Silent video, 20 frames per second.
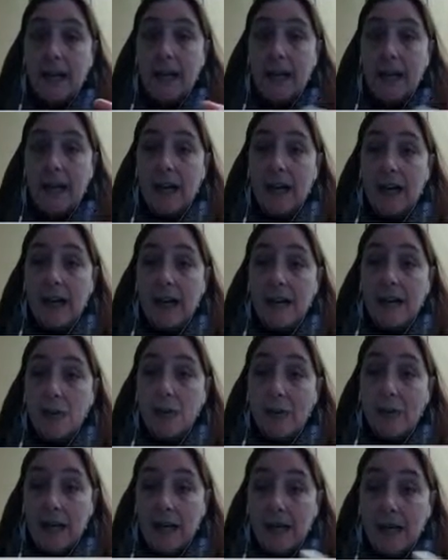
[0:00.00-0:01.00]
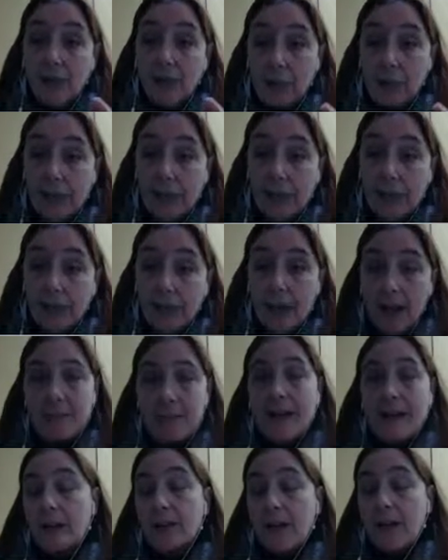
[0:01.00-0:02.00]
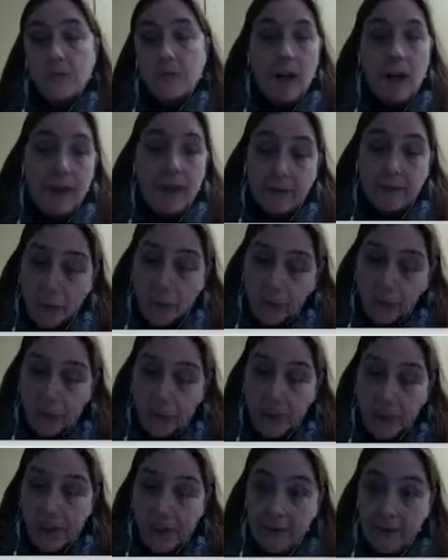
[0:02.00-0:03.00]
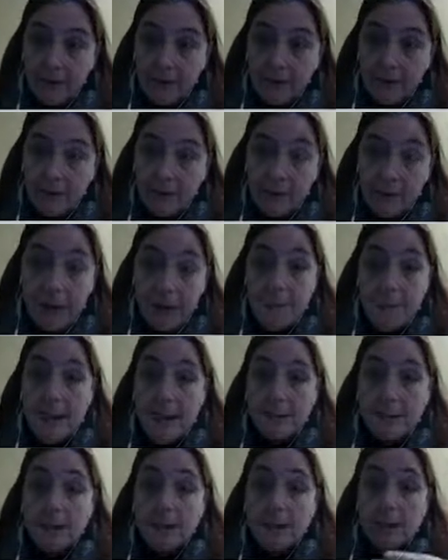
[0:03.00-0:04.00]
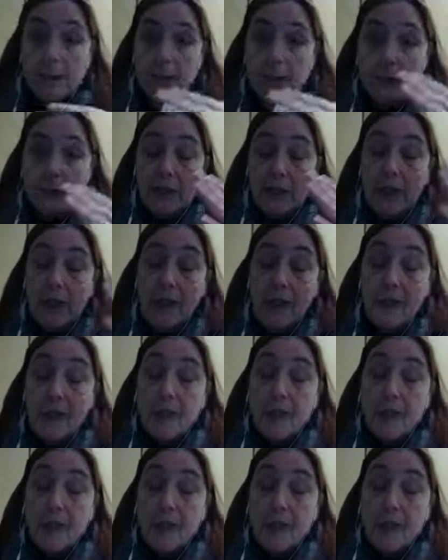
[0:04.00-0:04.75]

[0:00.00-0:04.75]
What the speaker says: and you end with a climax. Now, not everywhere is going to have the same climax community.